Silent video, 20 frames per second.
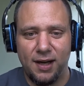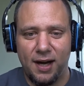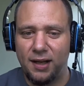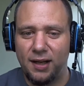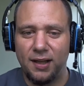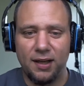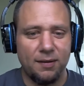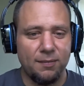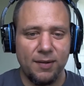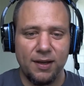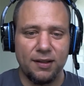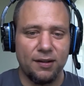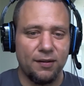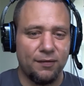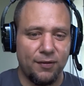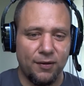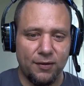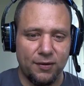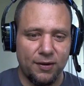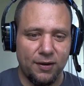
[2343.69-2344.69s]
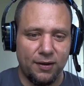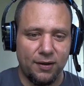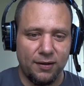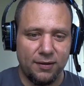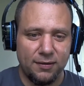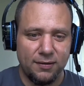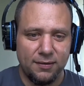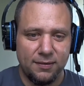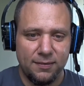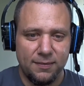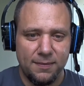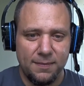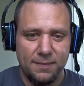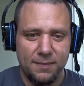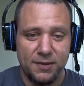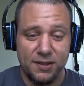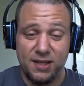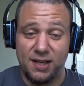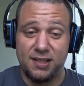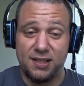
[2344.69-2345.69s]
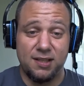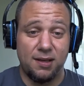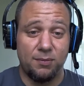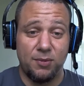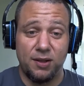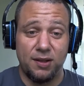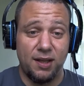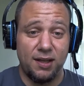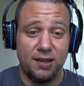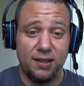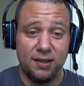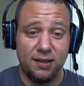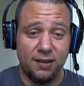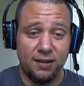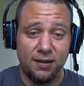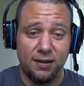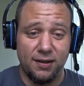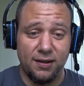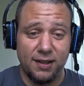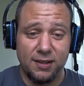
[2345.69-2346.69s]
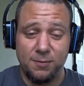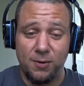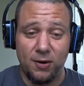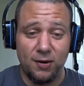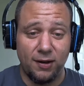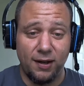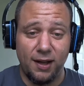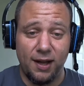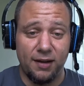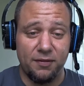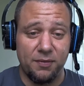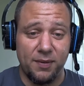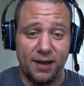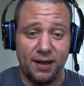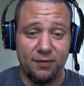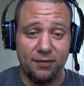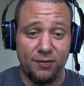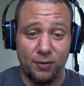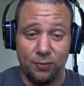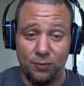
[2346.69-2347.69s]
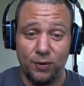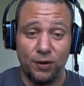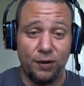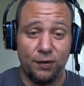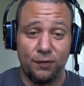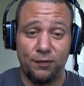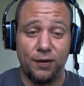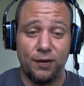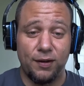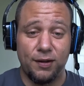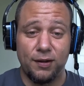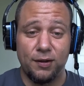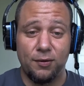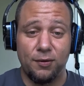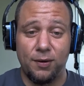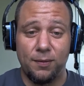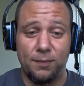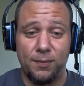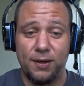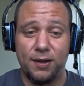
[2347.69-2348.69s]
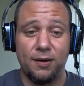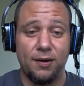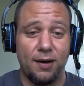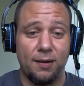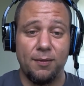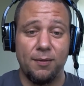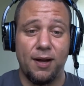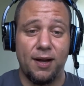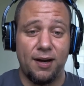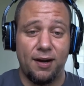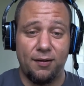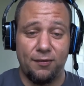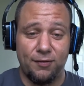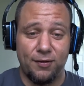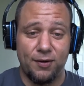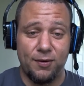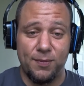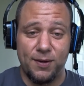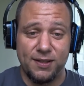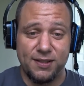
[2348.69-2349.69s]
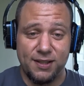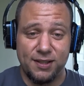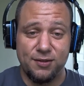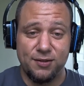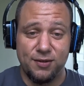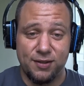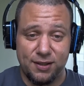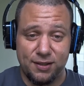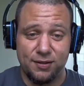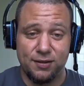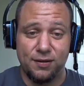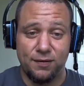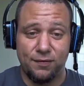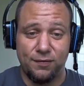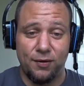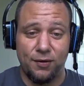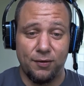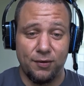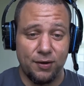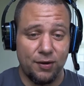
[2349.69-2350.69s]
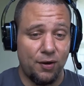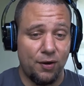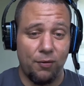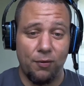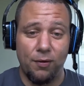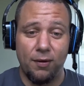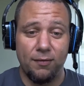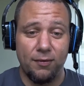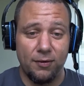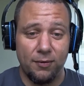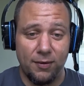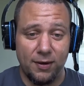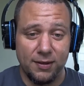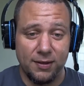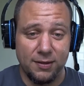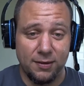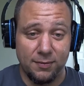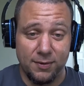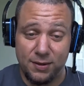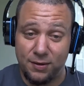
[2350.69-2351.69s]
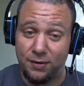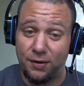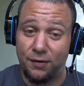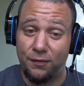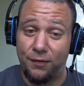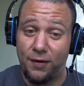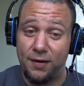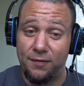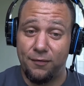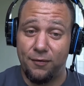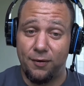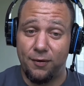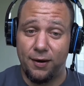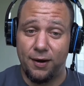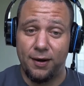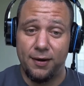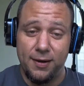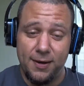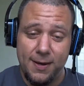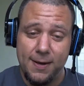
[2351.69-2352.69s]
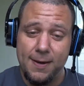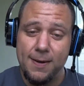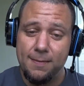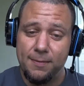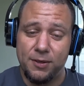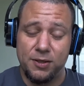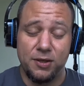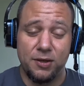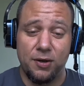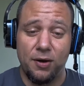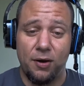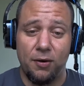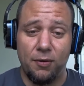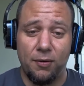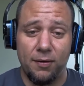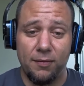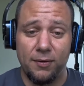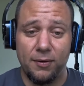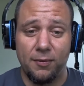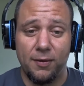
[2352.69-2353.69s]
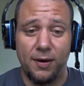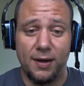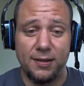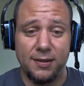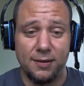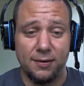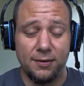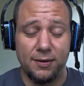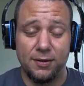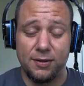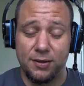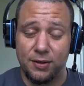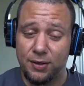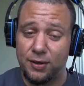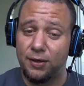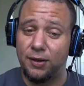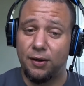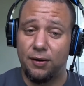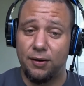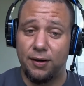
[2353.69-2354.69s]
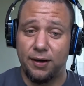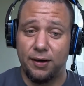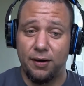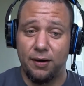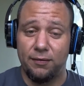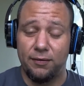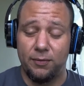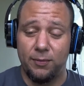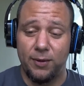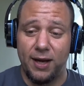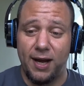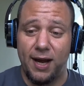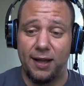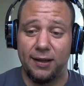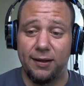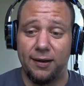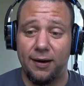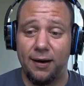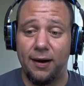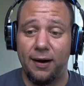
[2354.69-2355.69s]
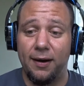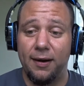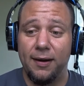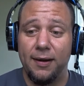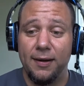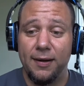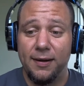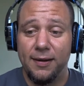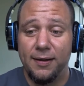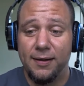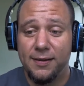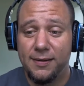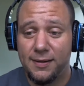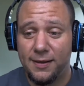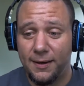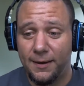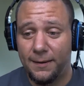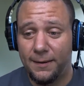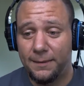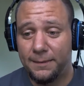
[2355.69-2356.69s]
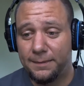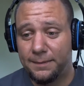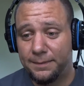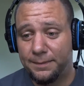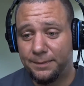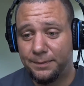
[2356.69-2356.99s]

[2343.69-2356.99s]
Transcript: I'll let them make the phone call. Is that something they need to learn? That's part of life, man. If you really feel that you don't want to be here and I'm not out for your best interest, here's the phone. You call whoever you want to. I'm still going to fight for you, but you call whoever you want to. There's a good learning curve to be had there. So.